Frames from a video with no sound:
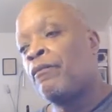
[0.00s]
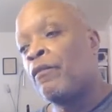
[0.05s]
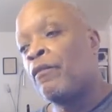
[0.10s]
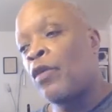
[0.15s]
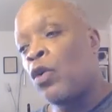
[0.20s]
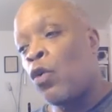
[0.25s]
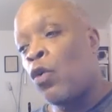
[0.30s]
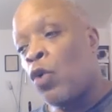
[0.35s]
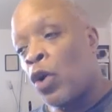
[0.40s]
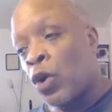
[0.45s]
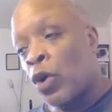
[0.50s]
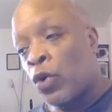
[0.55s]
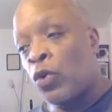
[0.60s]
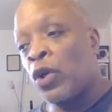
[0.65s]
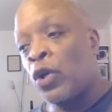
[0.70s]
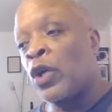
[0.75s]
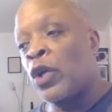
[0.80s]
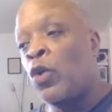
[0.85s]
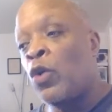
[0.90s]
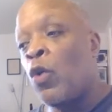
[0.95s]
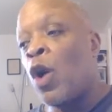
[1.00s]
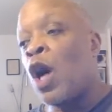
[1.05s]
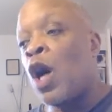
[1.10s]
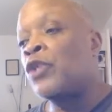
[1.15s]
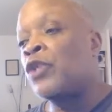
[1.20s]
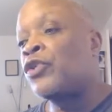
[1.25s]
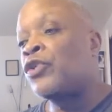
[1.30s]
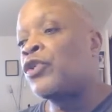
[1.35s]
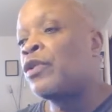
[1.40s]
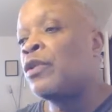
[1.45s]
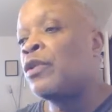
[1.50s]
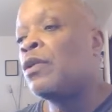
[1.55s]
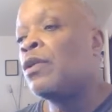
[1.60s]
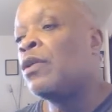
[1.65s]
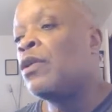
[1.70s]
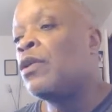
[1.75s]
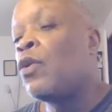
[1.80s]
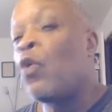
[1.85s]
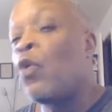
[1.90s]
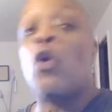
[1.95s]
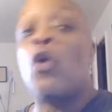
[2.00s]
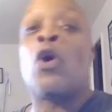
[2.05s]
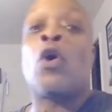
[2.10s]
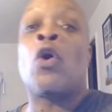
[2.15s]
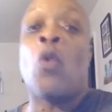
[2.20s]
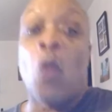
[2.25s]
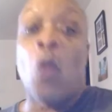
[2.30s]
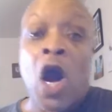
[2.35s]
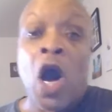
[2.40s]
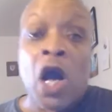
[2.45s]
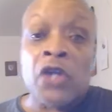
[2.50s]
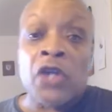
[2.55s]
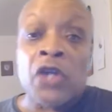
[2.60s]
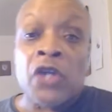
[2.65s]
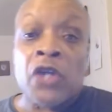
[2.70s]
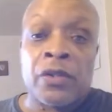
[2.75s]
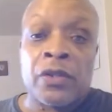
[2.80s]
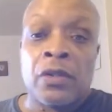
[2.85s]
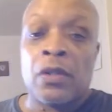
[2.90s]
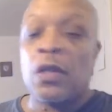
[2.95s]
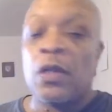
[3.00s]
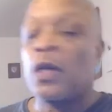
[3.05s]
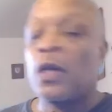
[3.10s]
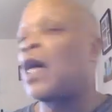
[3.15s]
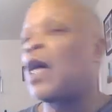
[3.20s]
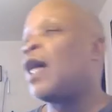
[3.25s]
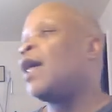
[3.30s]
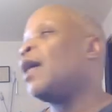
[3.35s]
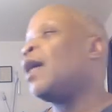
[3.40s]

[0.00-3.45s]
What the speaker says: or acrylic wash or gouache, okay.